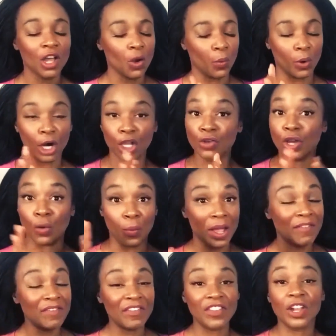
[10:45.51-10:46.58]
where you could
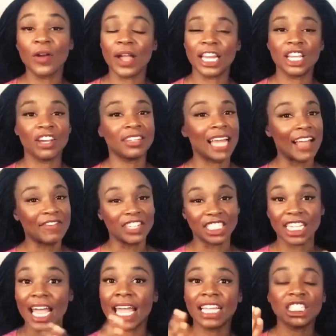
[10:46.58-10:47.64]
win 50 grand and your life could
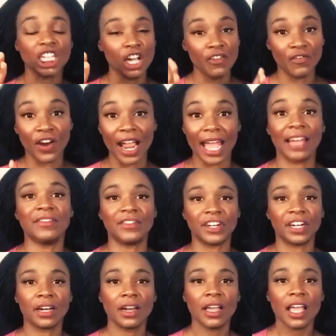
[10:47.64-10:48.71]
change forever.